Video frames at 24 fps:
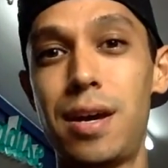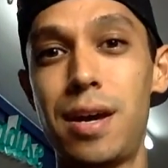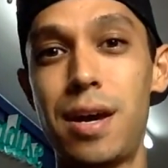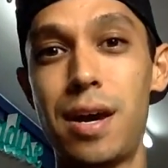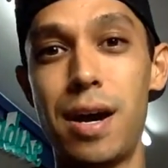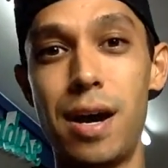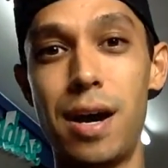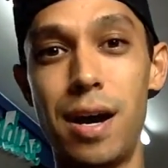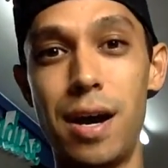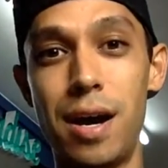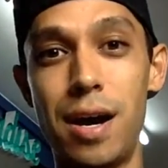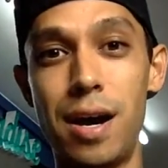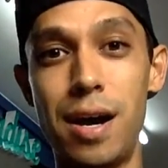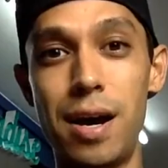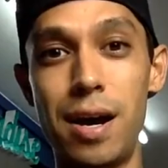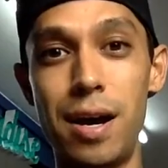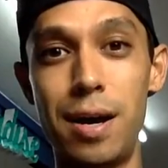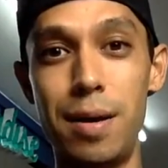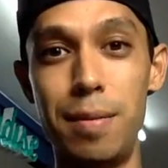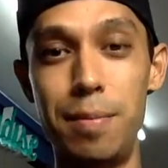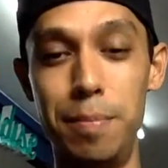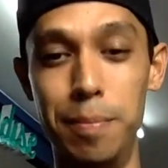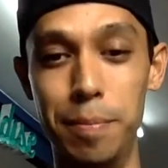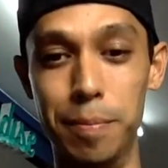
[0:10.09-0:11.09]

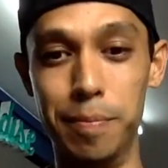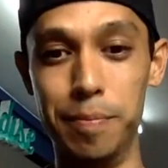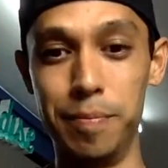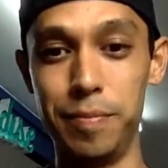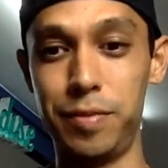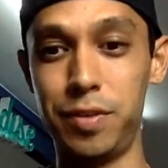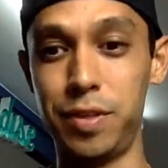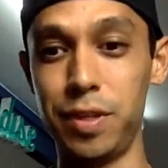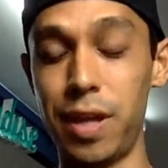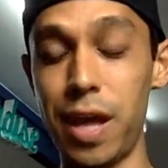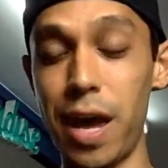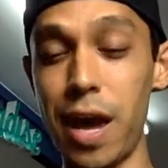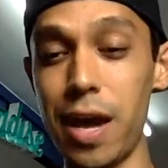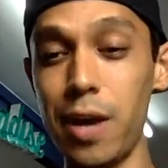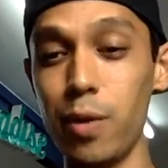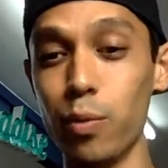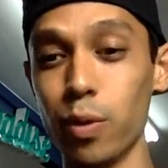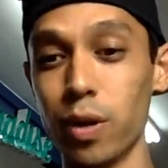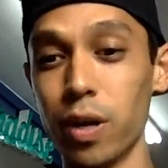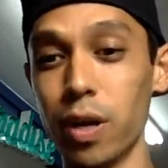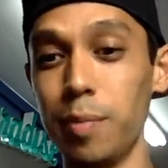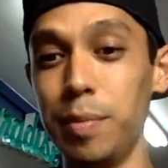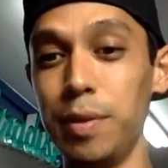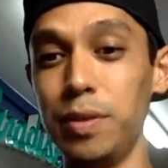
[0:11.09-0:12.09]
Today, we're going
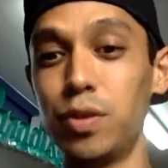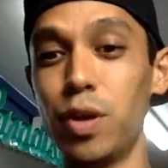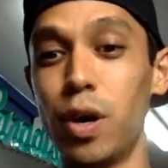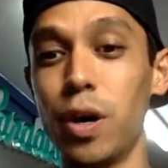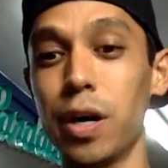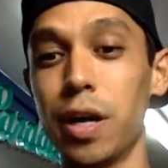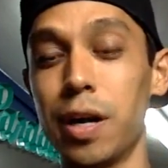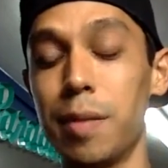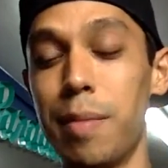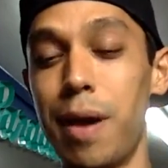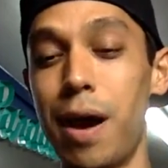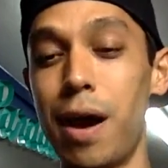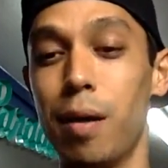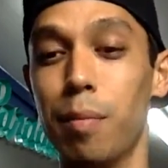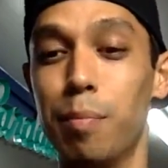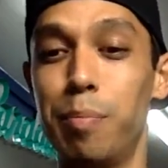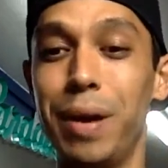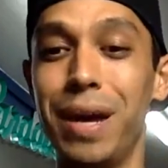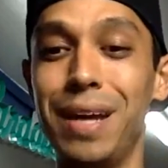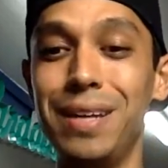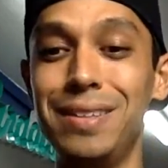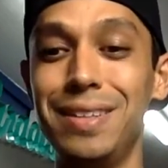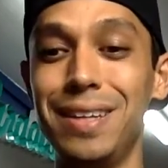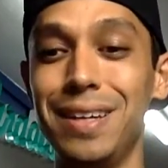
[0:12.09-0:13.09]
to be talking about
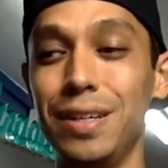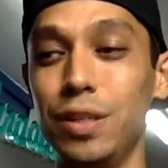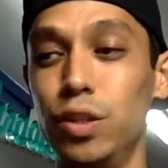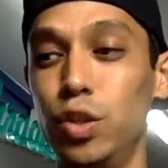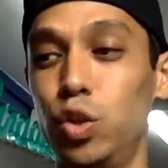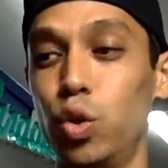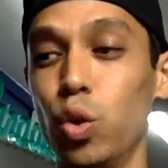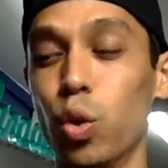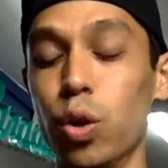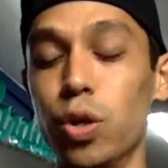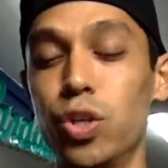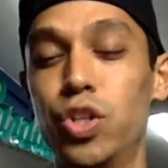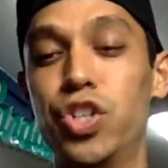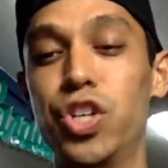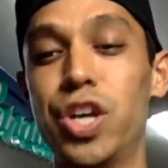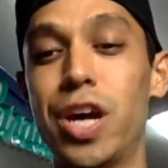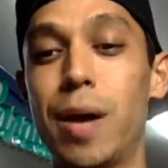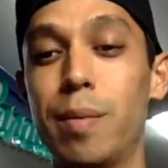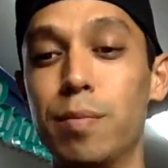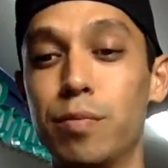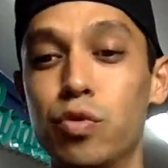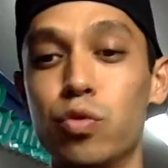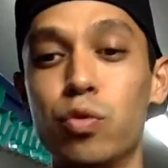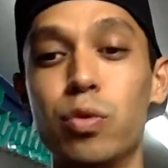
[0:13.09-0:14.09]
painting door
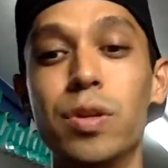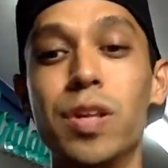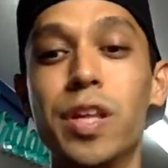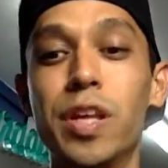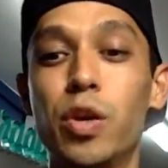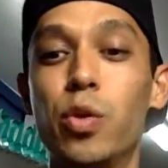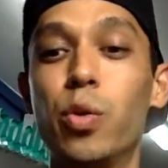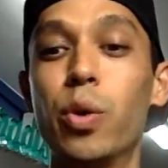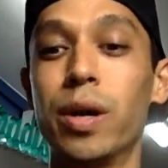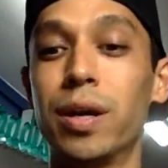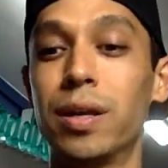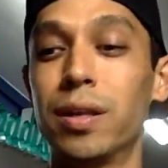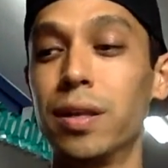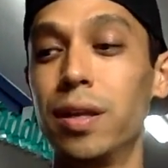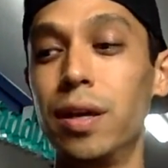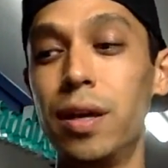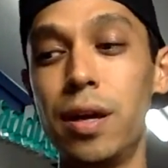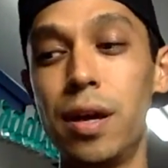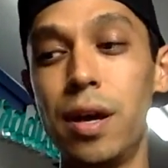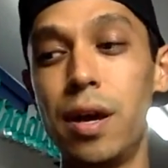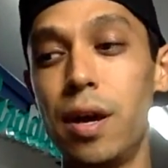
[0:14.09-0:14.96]
jambs really quickly,